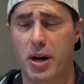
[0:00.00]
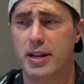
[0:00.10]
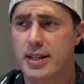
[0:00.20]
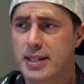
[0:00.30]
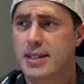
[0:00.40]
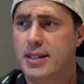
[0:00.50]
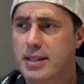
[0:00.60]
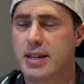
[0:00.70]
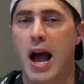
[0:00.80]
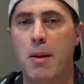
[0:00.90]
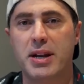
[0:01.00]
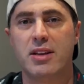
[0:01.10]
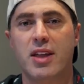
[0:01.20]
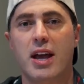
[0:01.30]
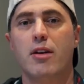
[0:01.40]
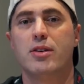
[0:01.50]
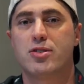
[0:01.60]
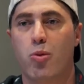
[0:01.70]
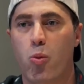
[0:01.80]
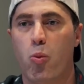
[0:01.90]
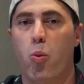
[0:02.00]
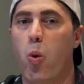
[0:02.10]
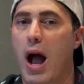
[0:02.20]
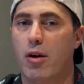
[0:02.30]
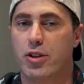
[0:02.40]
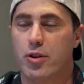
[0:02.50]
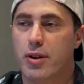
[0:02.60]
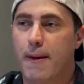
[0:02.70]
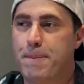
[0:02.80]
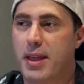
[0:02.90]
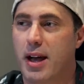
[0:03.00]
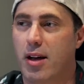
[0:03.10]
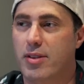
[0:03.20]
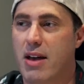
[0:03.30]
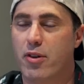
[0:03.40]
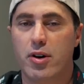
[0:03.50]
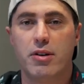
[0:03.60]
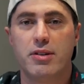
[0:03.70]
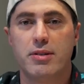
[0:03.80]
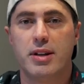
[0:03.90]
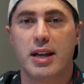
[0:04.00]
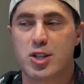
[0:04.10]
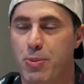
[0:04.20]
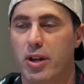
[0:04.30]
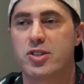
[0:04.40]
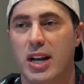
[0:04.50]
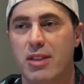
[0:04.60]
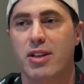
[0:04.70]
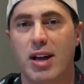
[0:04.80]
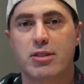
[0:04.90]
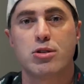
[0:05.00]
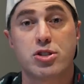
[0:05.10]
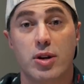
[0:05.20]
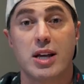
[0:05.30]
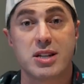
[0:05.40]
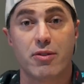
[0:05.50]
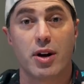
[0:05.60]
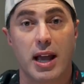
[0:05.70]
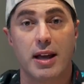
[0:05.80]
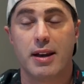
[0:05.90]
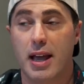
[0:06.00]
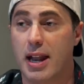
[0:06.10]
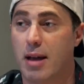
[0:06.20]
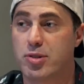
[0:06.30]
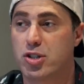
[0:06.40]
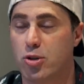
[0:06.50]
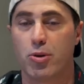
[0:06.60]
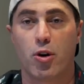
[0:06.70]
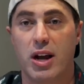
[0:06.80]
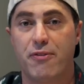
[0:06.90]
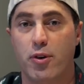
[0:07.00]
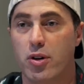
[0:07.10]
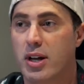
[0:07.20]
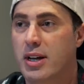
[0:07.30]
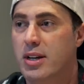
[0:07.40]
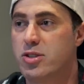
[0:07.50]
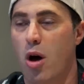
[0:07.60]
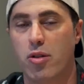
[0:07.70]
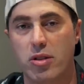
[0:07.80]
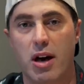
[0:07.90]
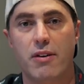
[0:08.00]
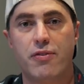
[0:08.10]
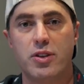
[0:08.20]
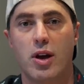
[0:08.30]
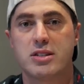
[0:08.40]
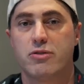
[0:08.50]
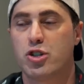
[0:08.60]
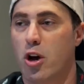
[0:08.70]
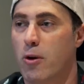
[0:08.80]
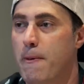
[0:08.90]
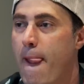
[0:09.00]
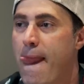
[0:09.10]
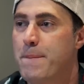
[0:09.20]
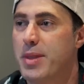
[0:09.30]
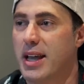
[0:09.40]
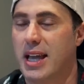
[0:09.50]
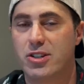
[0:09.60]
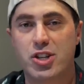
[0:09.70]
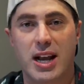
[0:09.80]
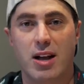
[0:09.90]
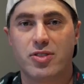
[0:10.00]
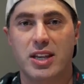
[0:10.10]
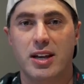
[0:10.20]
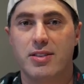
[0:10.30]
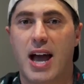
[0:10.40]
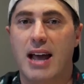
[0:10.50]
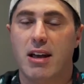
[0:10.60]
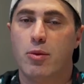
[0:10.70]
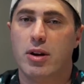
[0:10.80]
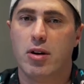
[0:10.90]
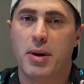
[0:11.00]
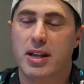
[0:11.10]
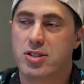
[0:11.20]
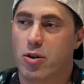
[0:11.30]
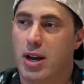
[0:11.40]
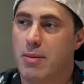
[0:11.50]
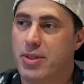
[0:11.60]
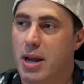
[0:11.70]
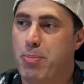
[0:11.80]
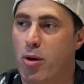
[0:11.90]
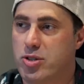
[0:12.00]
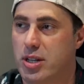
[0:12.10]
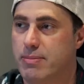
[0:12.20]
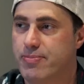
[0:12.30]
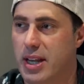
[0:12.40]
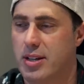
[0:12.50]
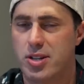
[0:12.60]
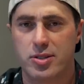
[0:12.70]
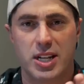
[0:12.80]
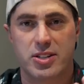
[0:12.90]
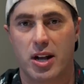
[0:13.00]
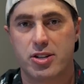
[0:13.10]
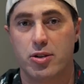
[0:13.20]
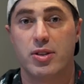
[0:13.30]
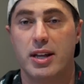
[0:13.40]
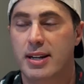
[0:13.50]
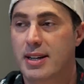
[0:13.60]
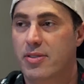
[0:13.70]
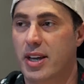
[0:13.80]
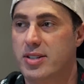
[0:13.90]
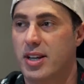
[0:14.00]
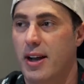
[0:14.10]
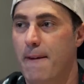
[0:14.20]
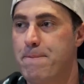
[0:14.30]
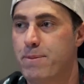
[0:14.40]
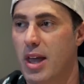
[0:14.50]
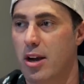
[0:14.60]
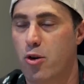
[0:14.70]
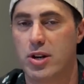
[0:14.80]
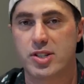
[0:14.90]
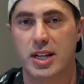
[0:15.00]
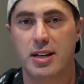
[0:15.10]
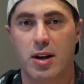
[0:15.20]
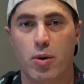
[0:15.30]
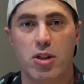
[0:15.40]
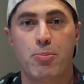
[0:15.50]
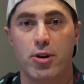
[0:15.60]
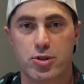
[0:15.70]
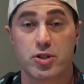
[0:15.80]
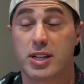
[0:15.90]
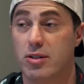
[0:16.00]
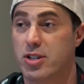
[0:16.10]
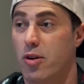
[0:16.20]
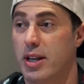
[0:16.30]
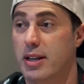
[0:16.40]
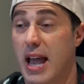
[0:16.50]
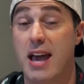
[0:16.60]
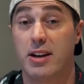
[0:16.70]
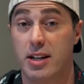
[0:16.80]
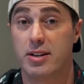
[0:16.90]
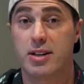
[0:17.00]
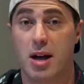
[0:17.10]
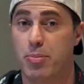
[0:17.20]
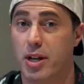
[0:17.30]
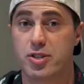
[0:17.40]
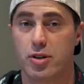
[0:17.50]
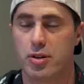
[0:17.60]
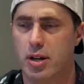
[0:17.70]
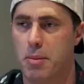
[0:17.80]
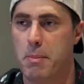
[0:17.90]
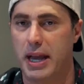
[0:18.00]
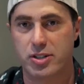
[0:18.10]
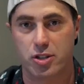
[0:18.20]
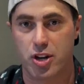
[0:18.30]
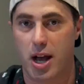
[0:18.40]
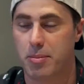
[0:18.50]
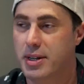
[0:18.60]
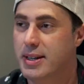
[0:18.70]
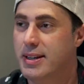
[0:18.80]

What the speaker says: But comedy in there is, wow, dude. I'll never experience anything like those 2 days ever again. And I'm super grateful to all the love you guys have shown. Again, check out the highlight reel on my Instagram that I posted. It's on TikTok too, that Christy, one of the producers of Kill Tony, edited. God bless her. An amazing job.